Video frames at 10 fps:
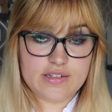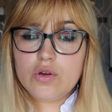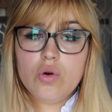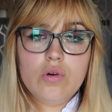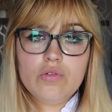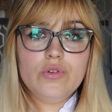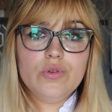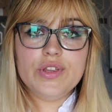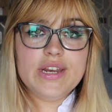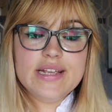The court
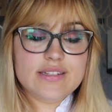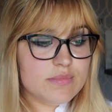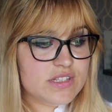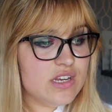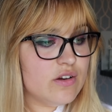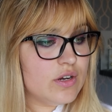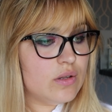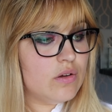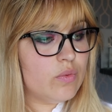ruled that it is immaterial